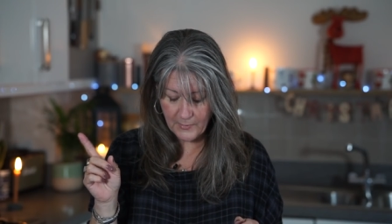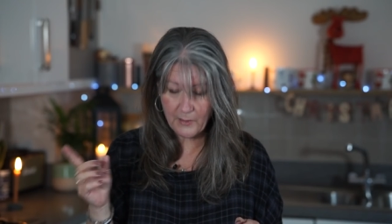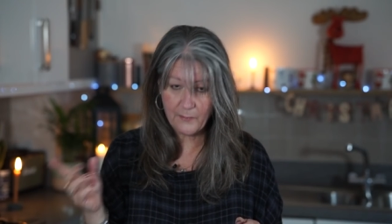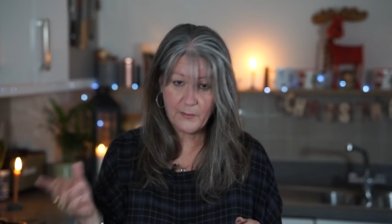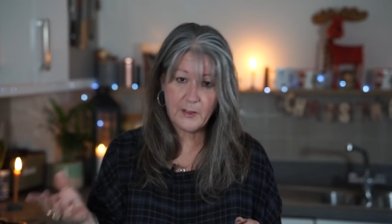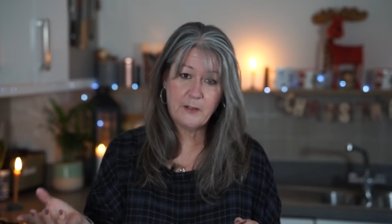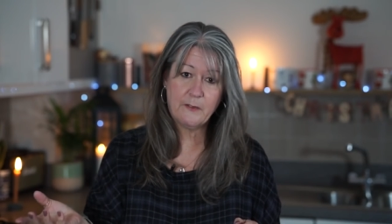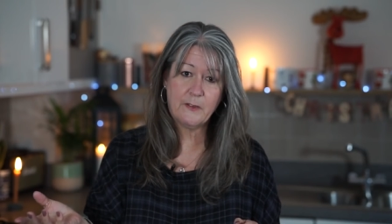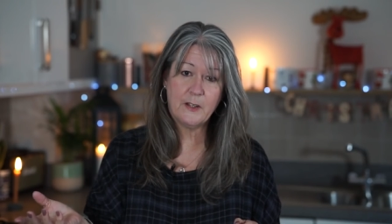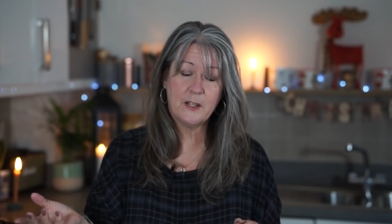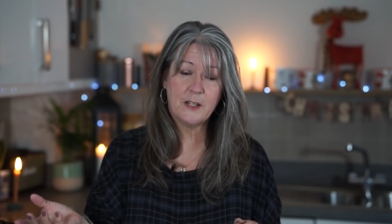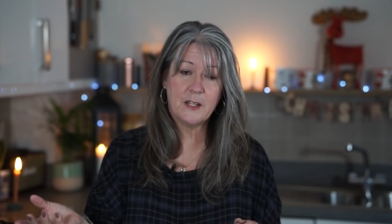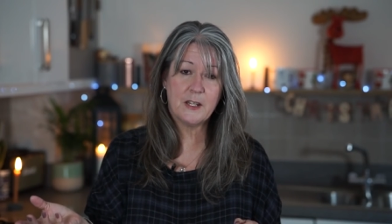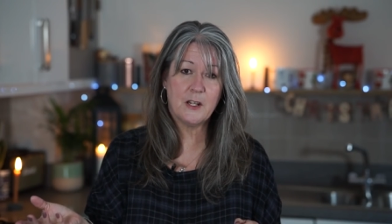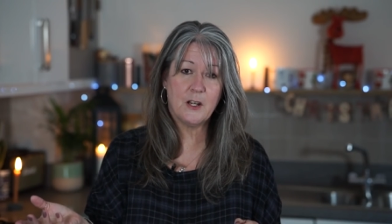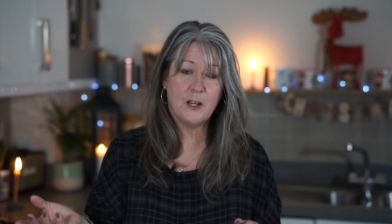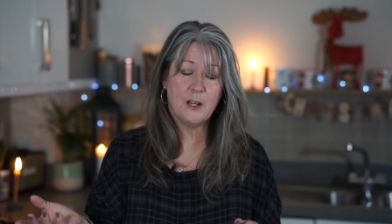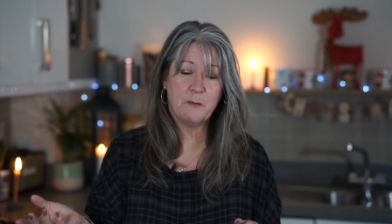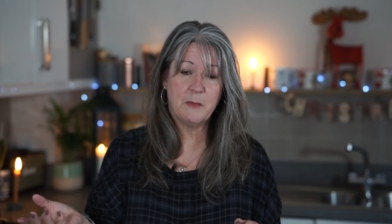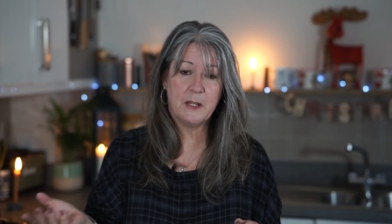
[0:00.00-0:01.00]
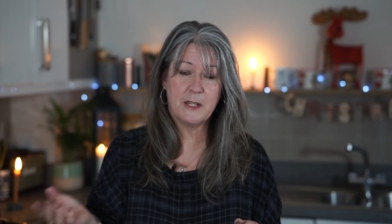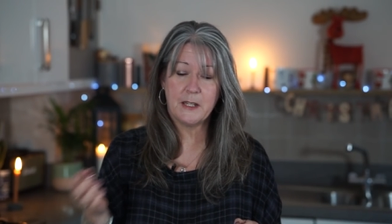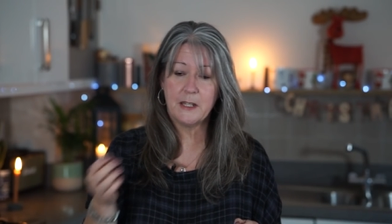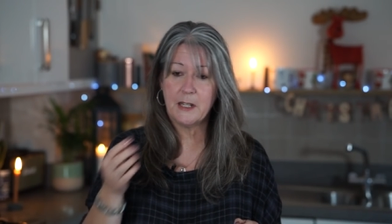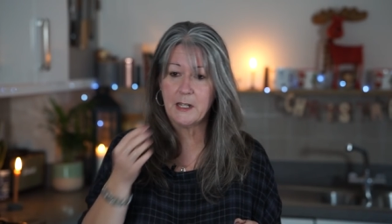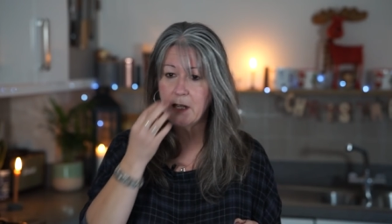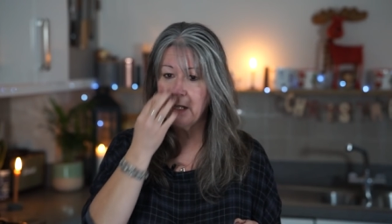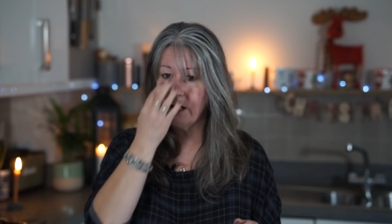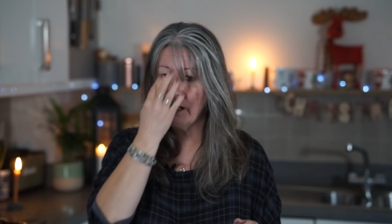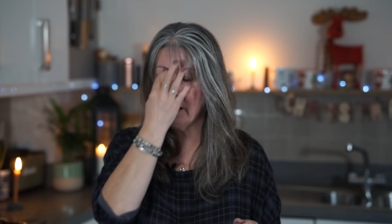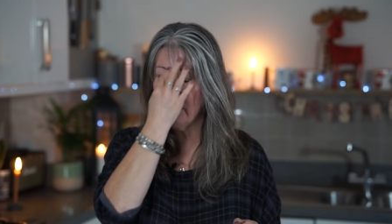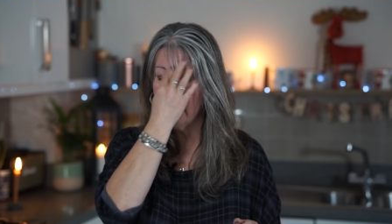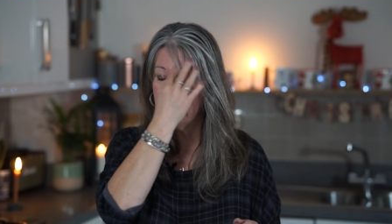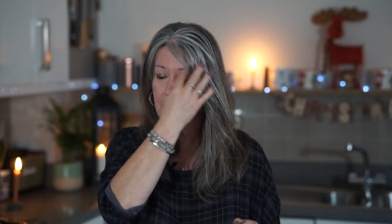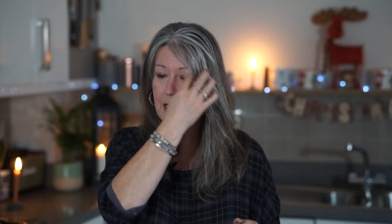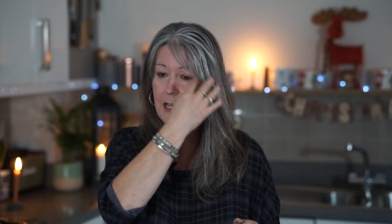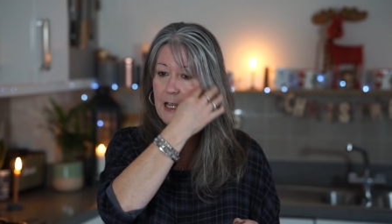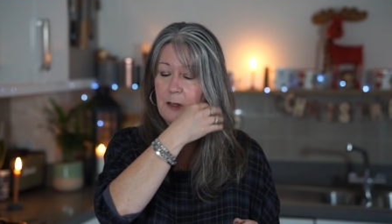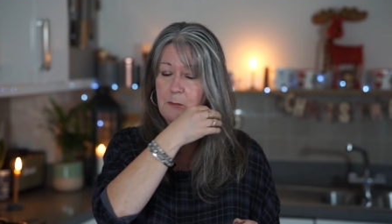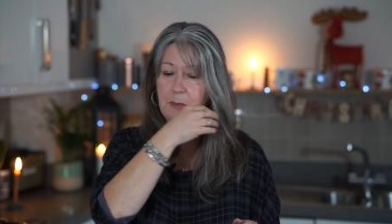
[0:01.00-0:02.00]
for the first time yesterday in
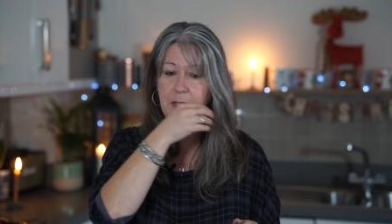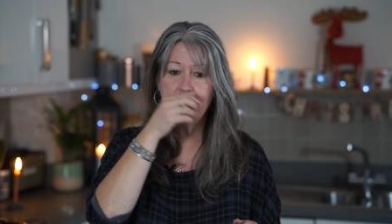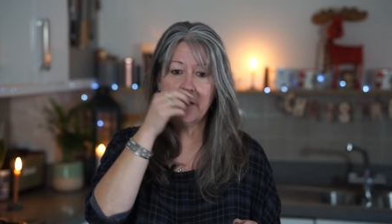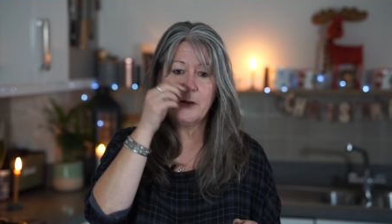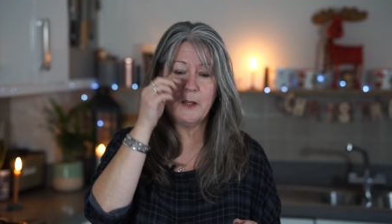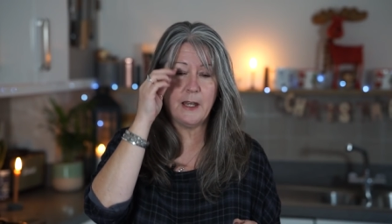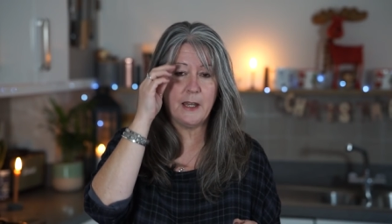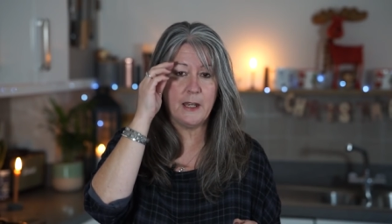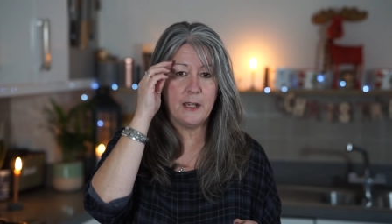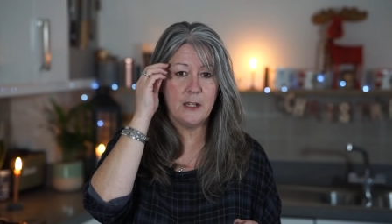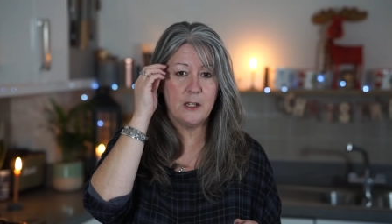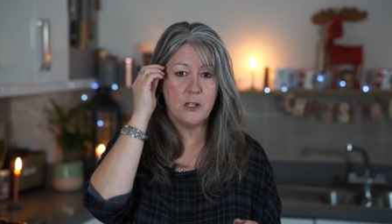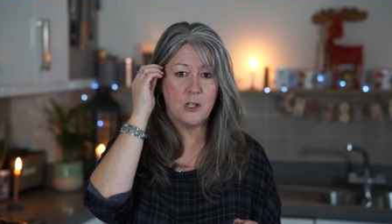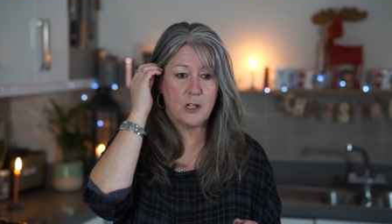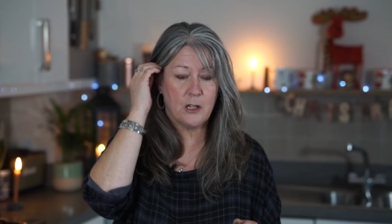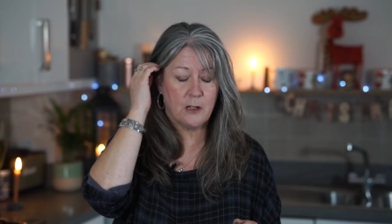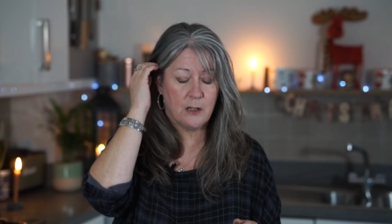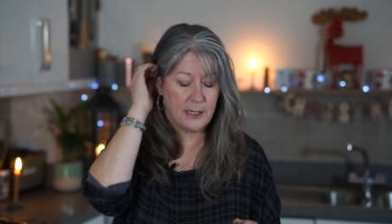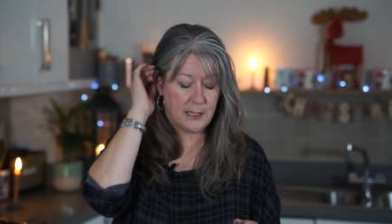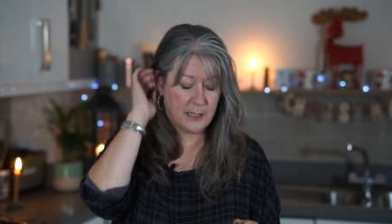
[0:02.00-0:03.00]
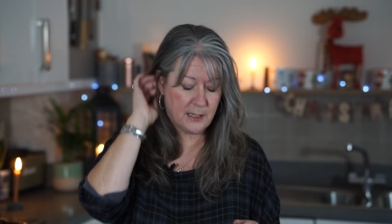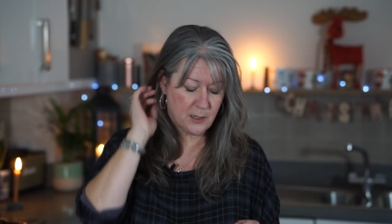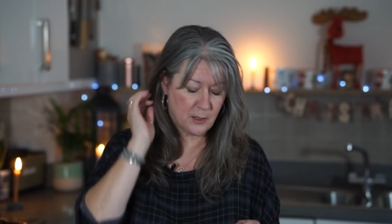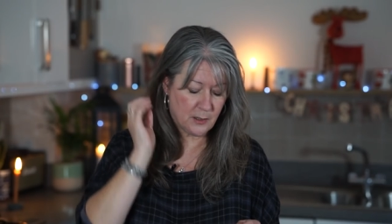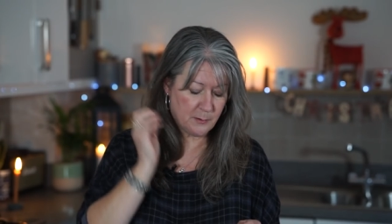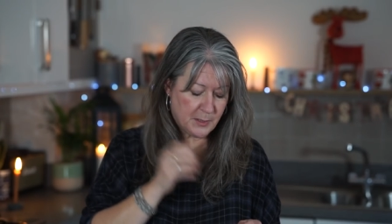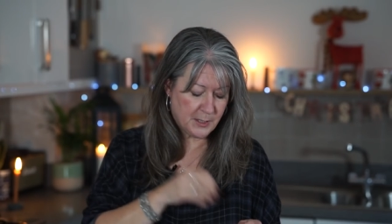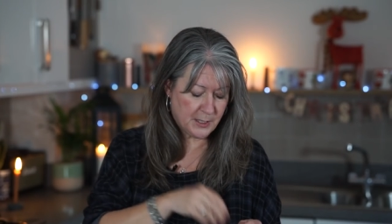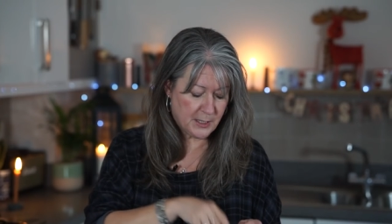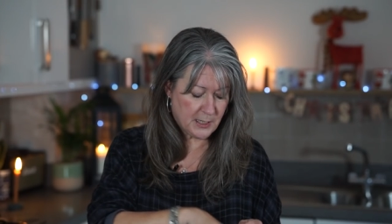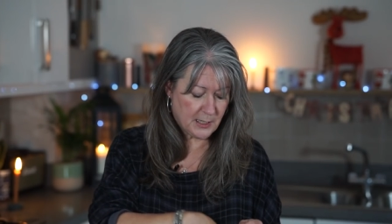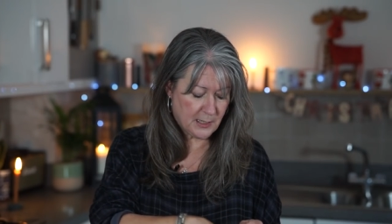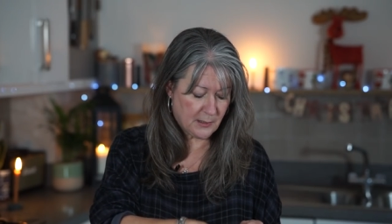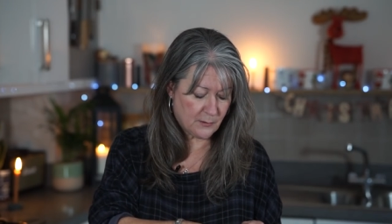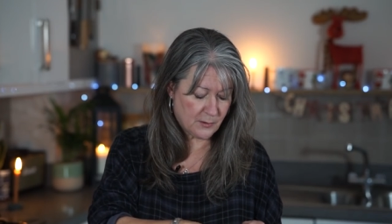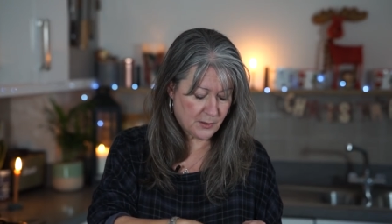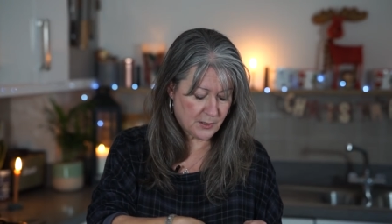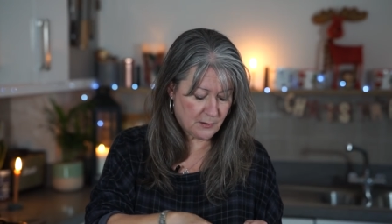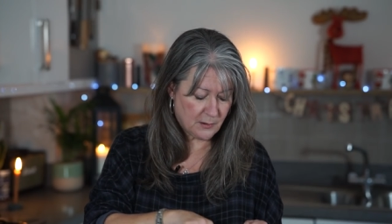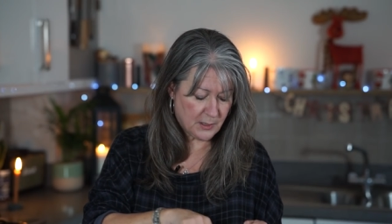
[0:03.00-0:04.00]
an absolute age, I had time to sit
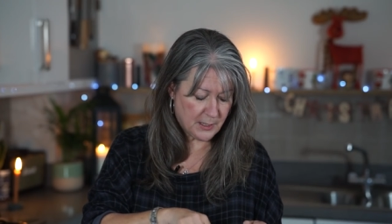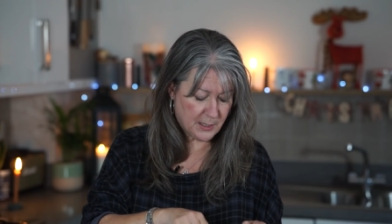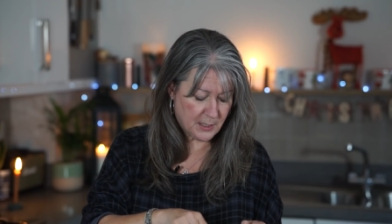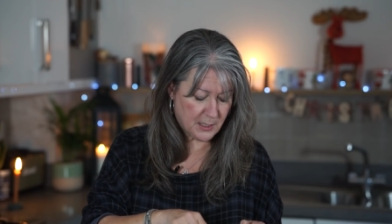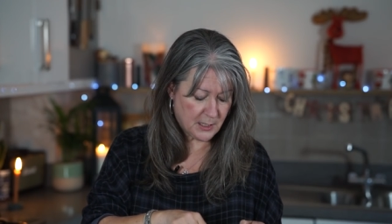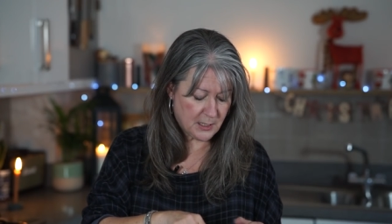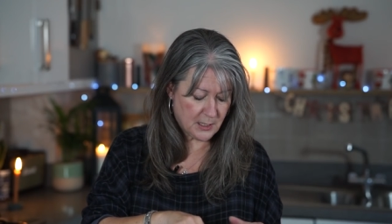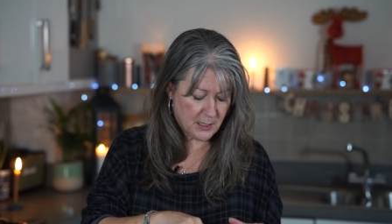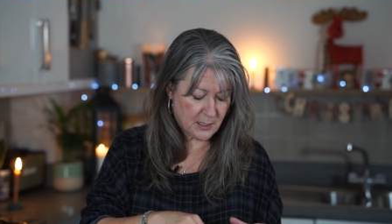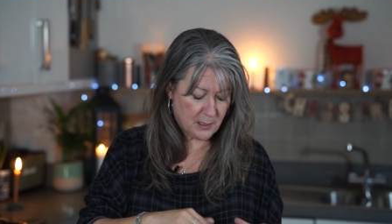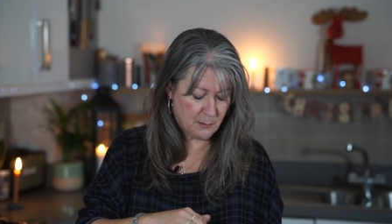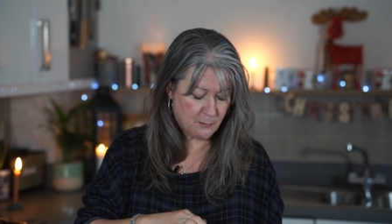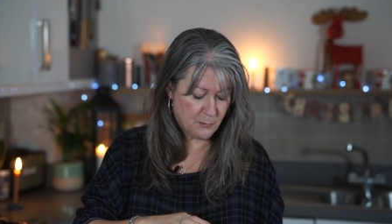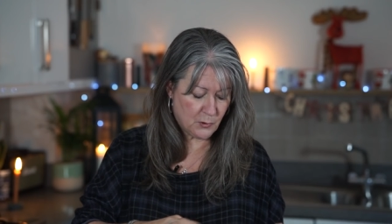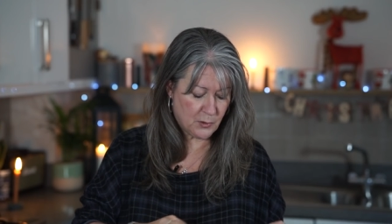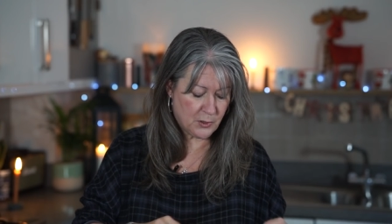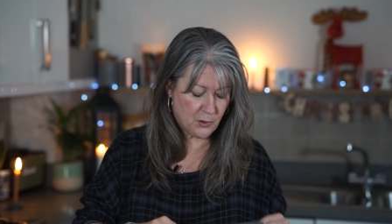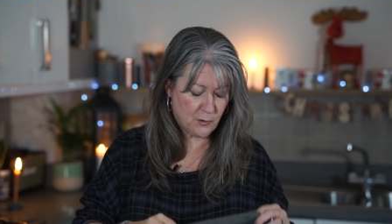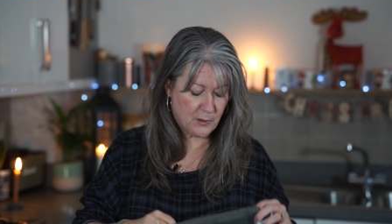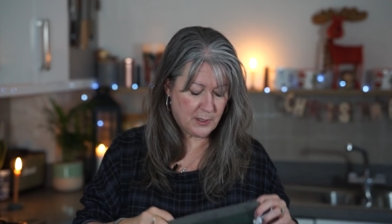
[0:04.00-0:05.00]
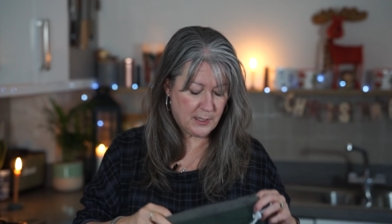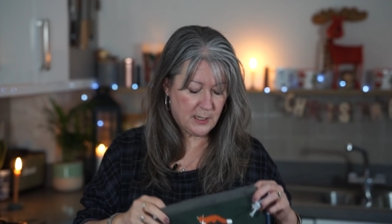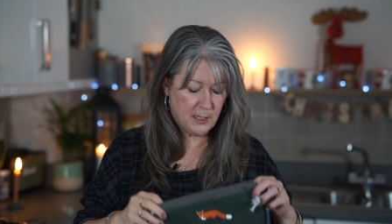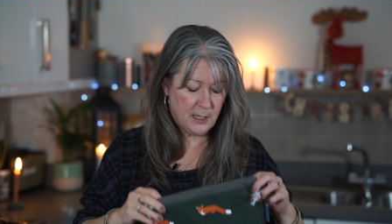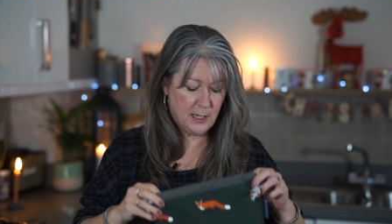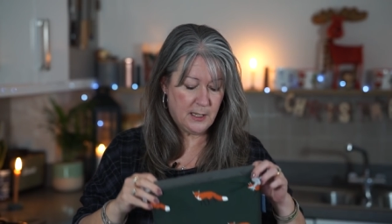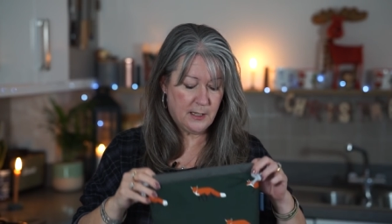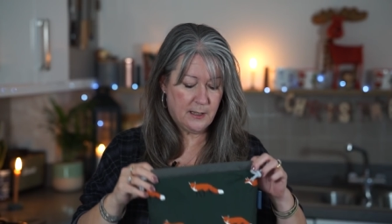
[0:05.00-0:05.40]
down. So I did an embroidery.